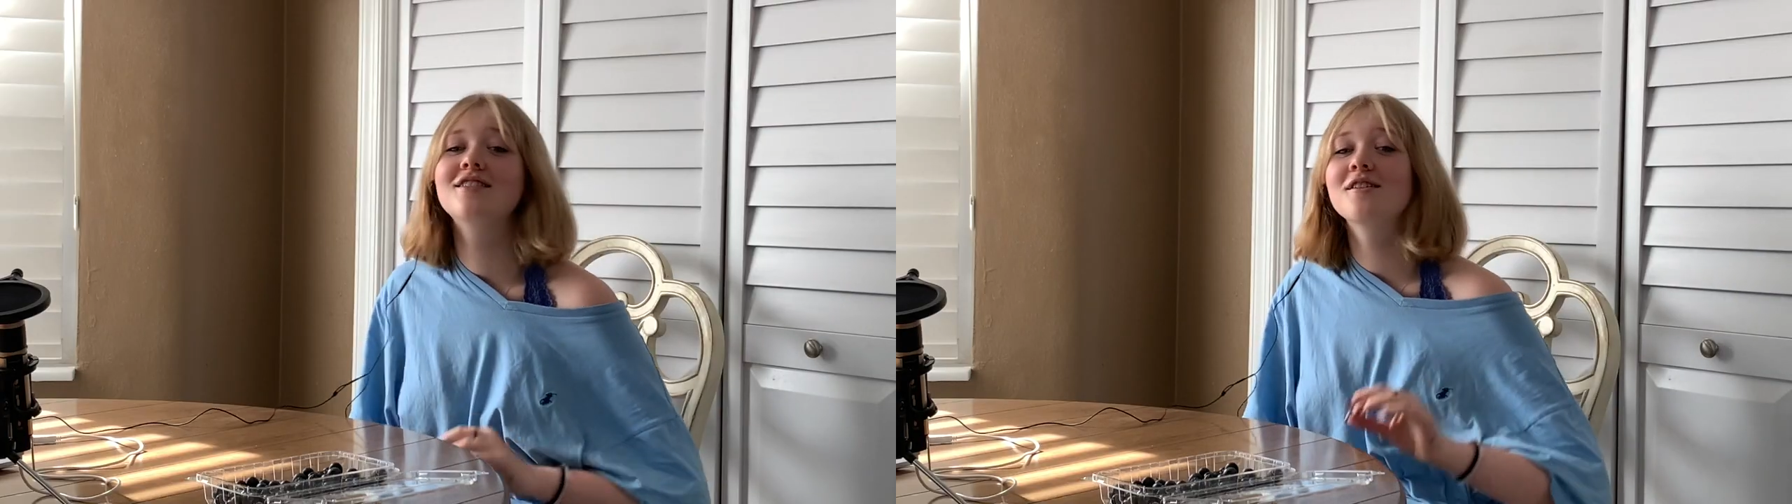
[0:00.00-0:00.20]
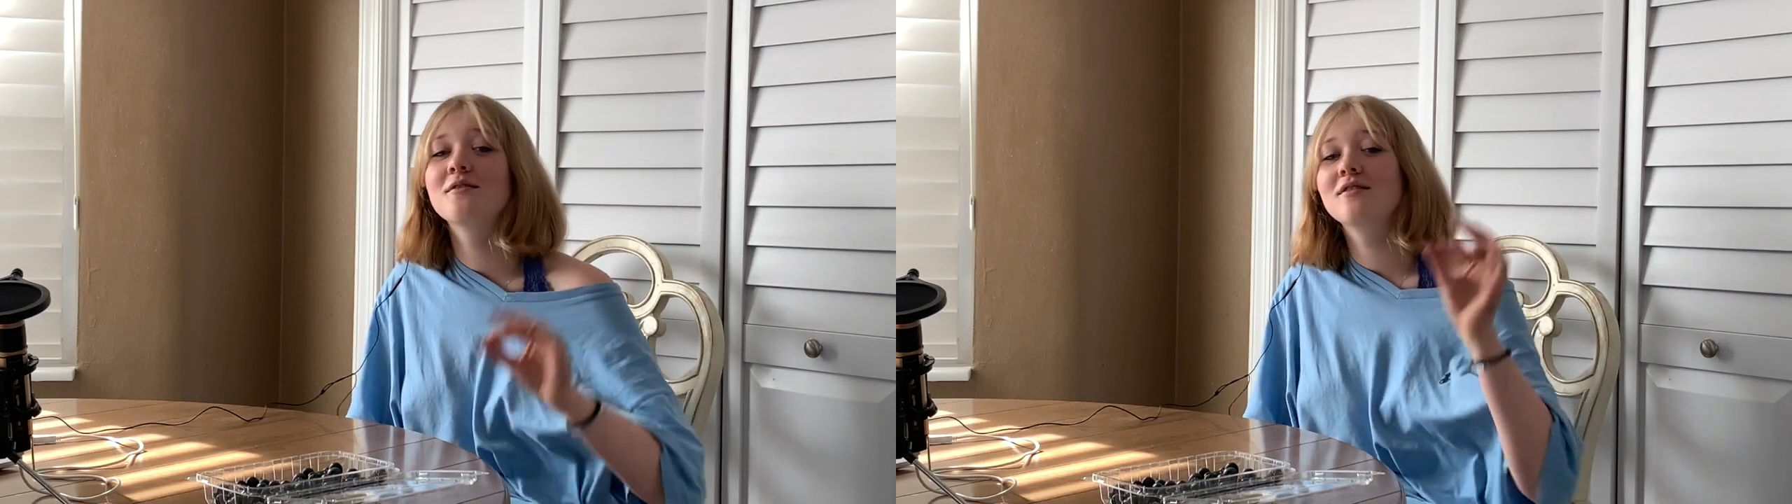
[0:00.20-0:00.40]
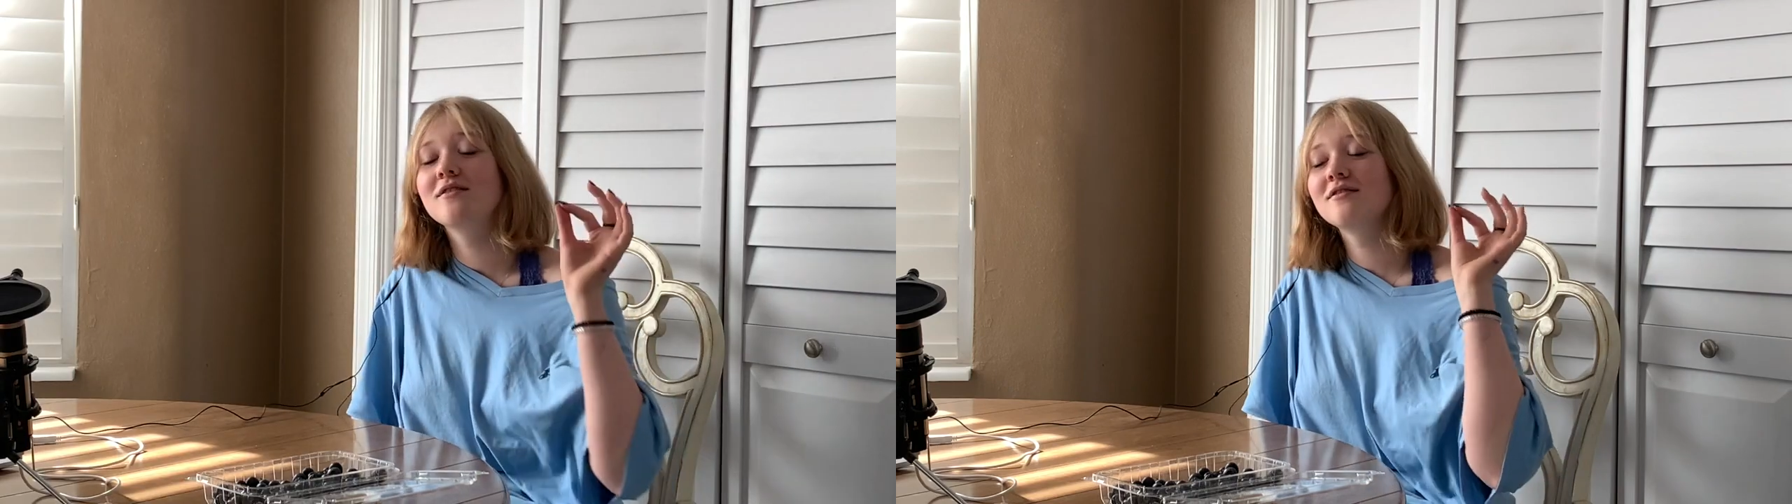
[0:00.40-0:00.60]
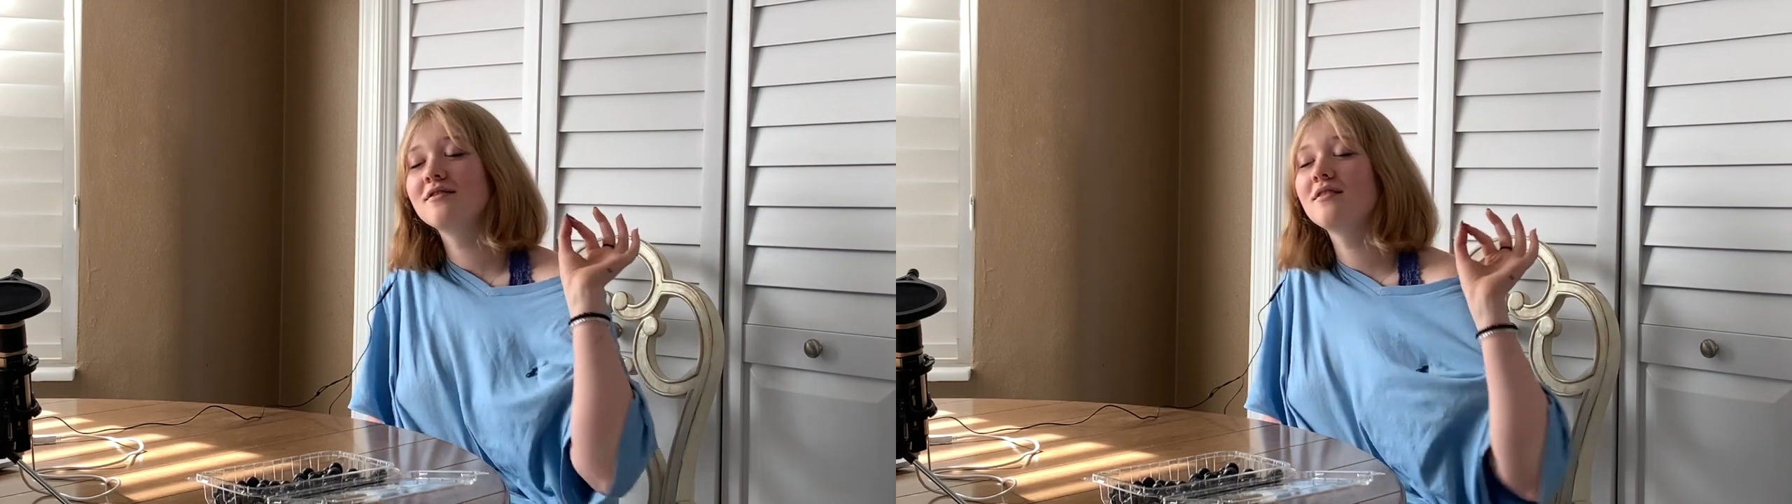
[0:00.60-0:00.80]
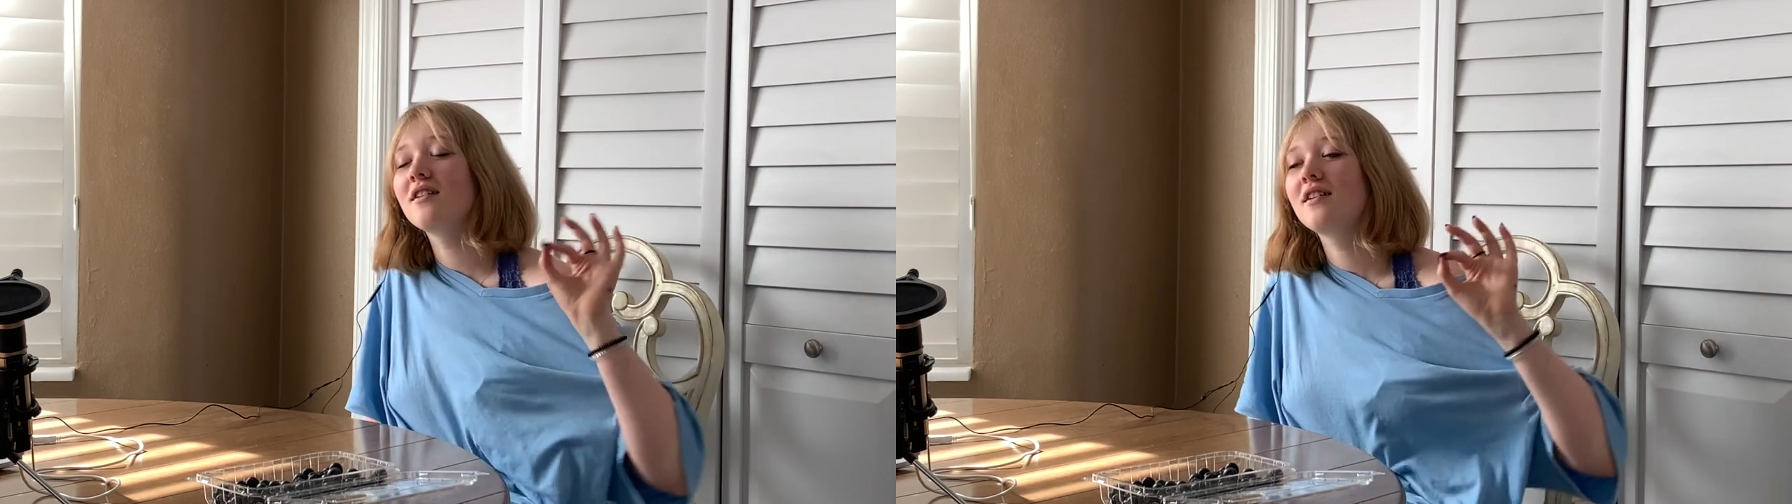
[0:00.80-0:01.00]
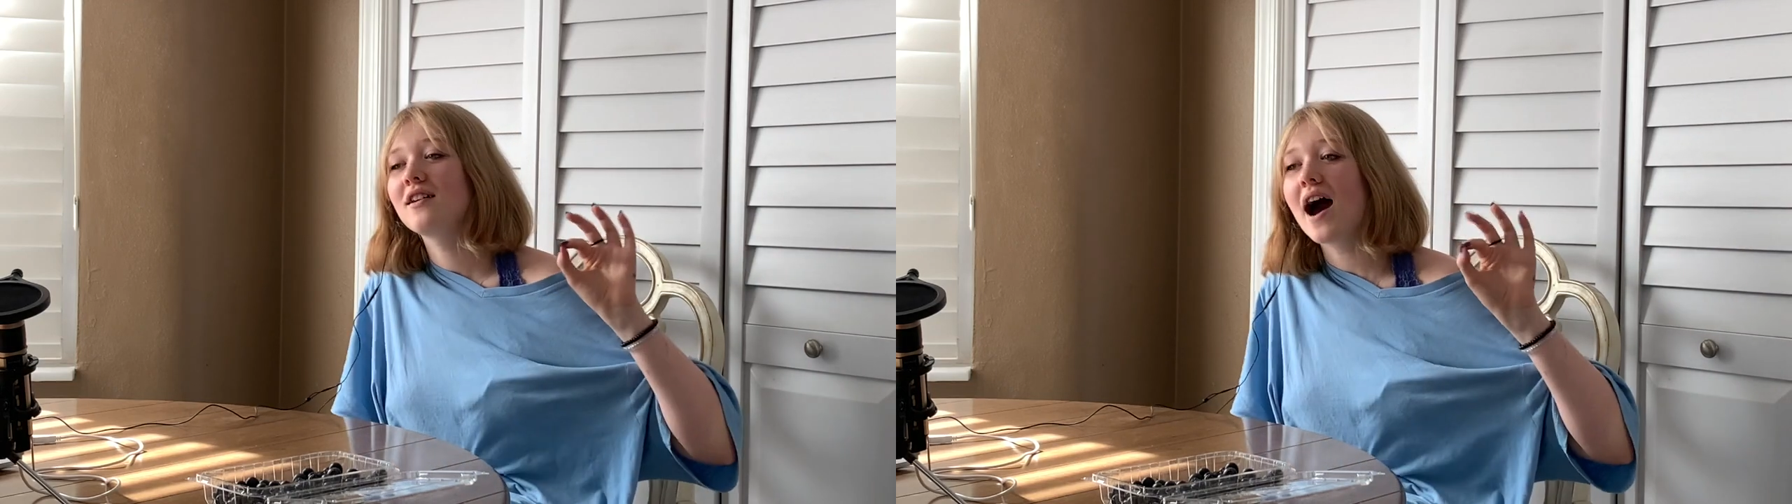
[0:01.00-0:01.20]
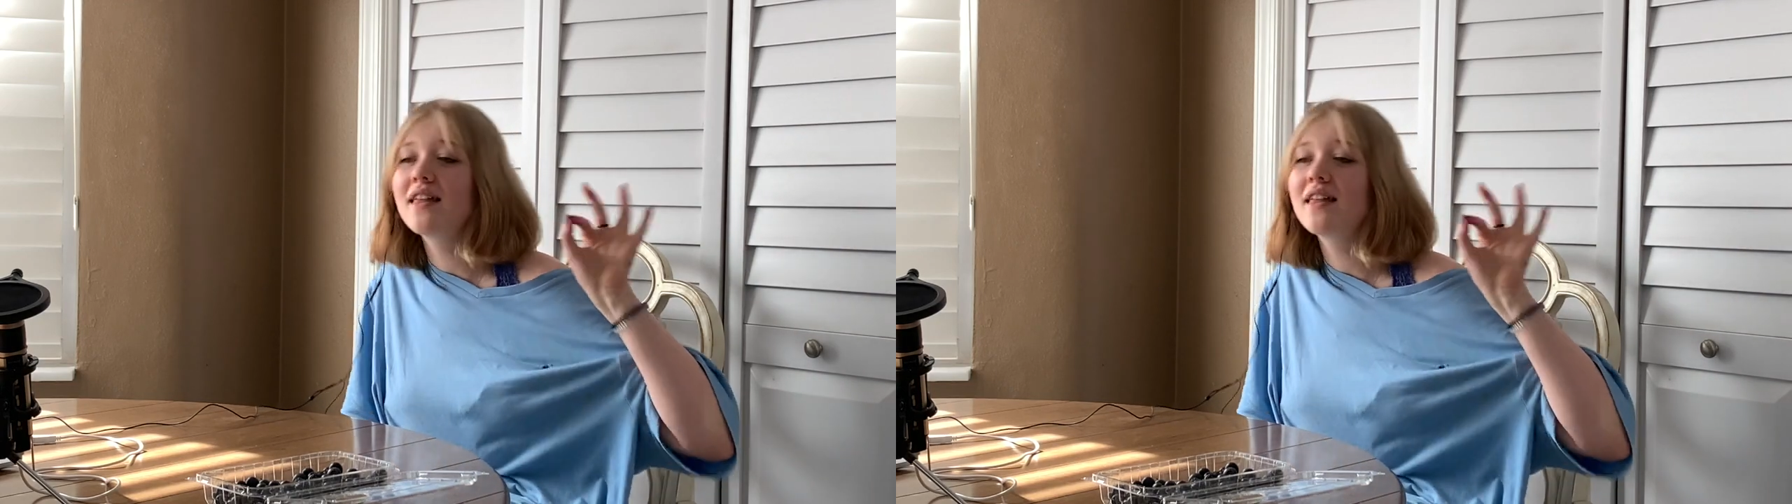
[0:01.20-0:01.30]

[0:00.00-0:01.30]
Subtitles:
so I